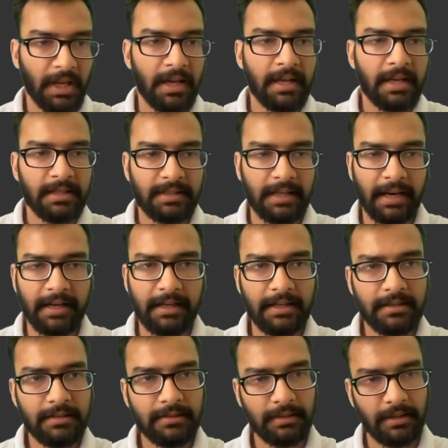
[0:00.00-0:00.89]
Second
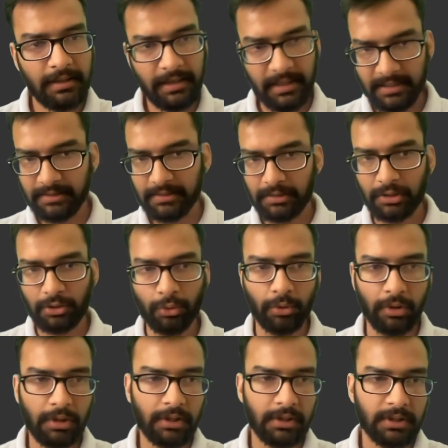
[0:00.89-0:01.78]
is it has
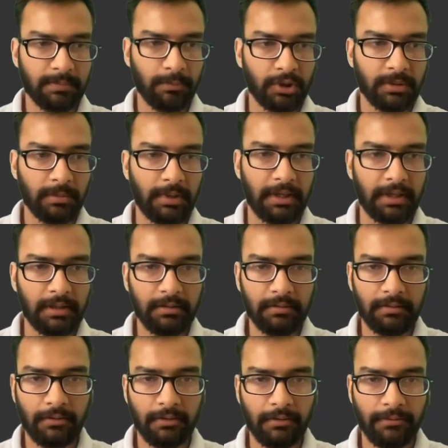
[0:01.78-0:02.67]
dual responsibility.
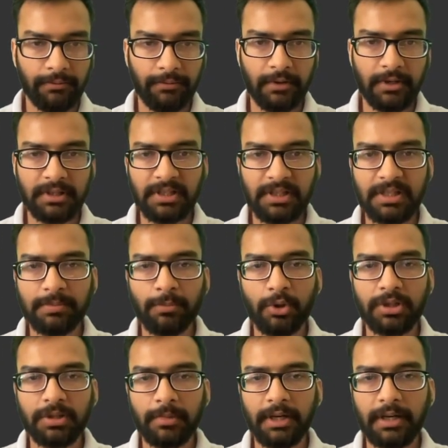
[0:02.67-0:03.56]
First
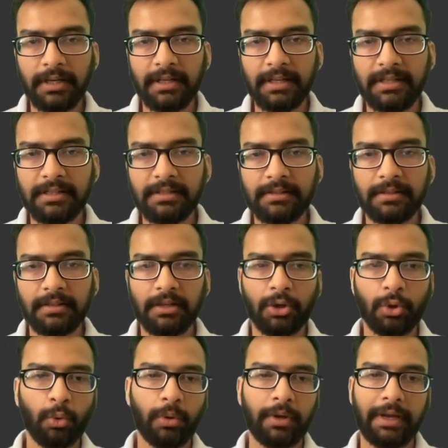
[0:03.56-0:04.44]
responsibility is
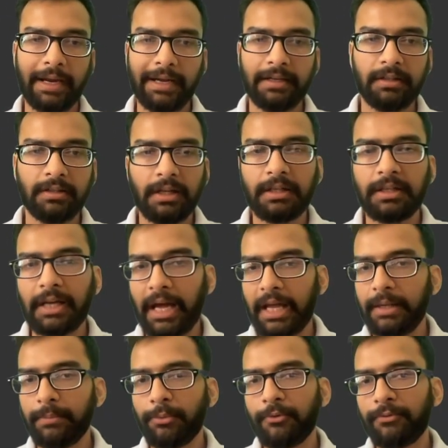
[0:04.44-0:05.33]
to get the
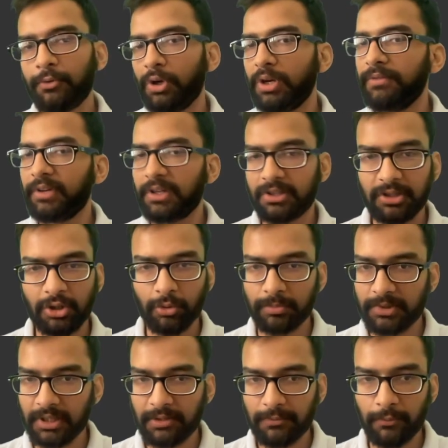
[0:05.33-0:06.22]
type of notification
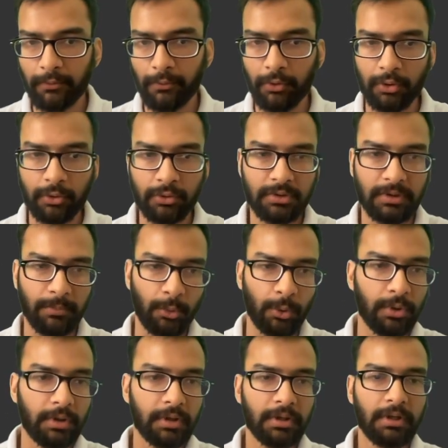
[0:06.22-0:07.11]
object we want to
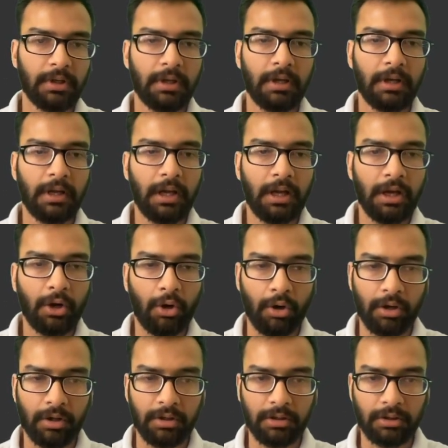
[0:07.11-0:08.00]
support
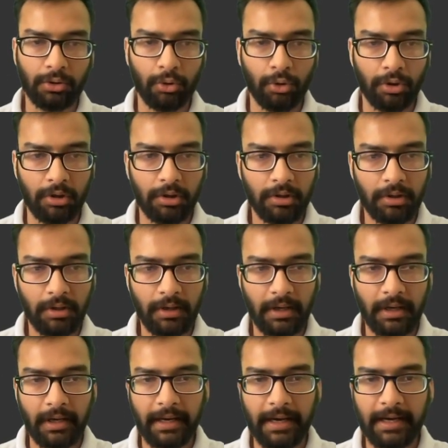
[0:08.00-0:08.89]
or call,
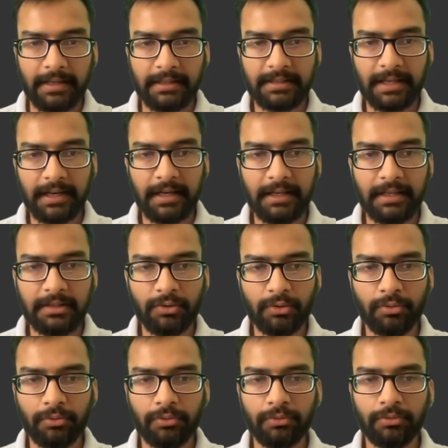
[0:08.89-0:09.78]
and second is
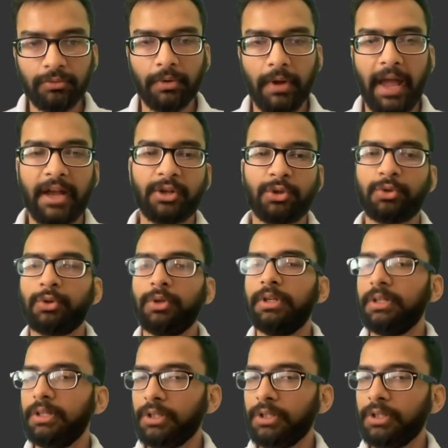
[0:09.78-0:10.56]
to actually